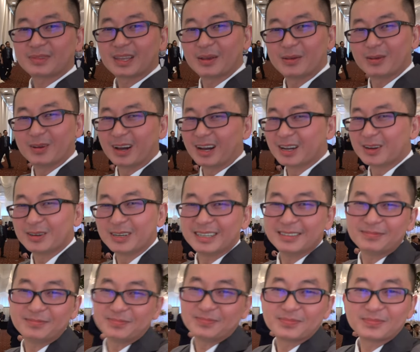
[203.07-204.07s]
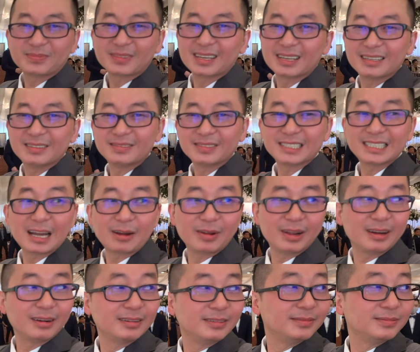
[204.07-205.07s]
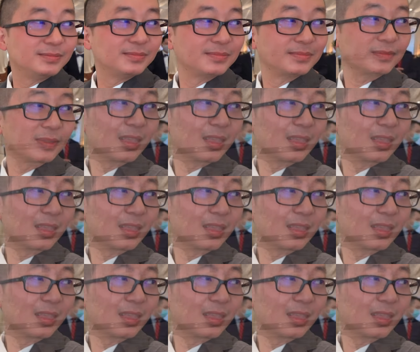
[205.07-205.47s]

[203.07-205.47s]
are you hungry? Chow down. So